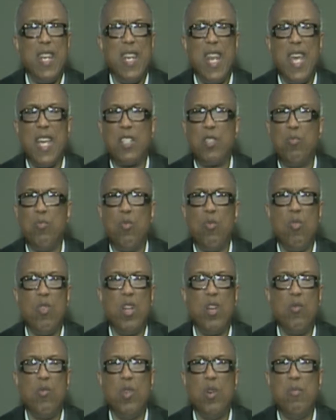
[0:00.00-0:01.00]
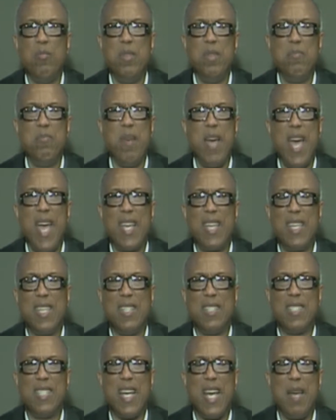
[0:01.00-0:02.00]
next morning we'll be back
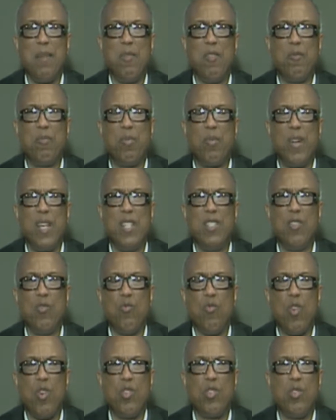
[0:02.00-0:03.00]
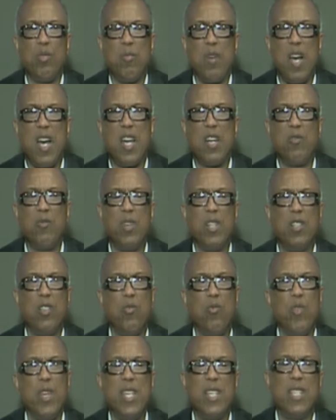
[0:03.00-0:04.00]
in a time of praise and worship, honoring the
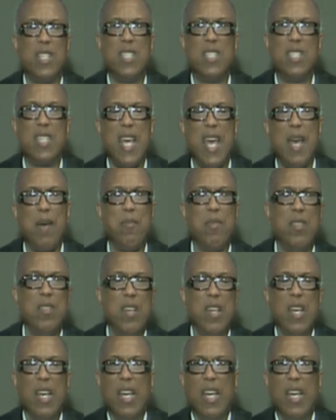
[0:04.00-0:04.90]
weekly Sabbath.